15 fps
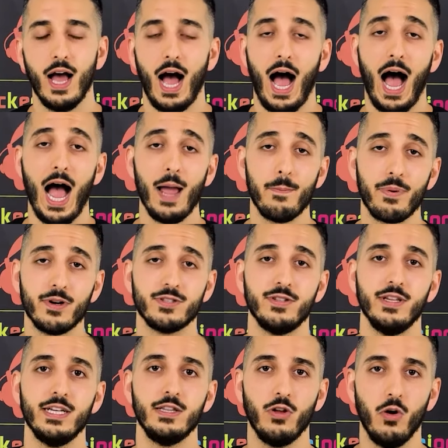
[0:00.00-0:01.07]
I
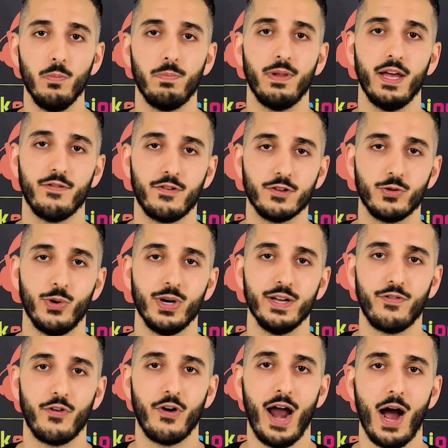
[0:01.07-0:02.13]
personally don't play for
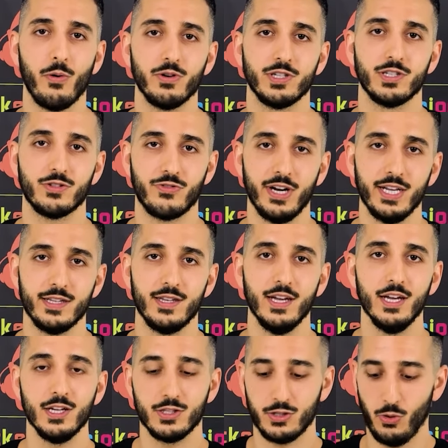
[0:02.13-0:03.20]
24 hours
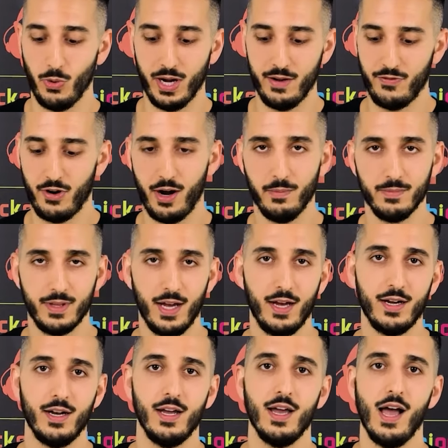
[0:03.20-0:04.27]
straight, so whenever I'm
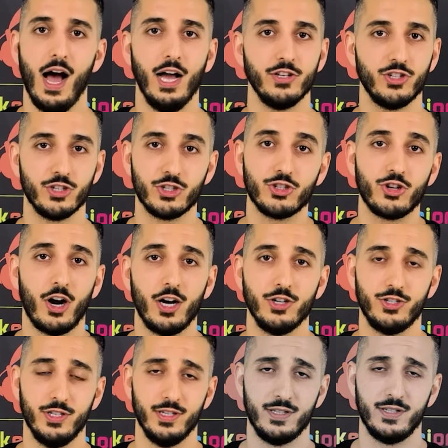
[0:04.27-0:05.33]
done, I just charge
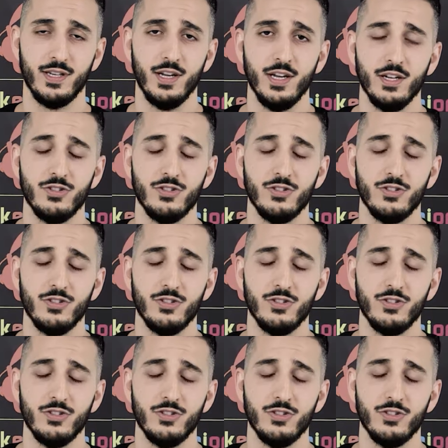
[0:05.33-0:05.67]
this.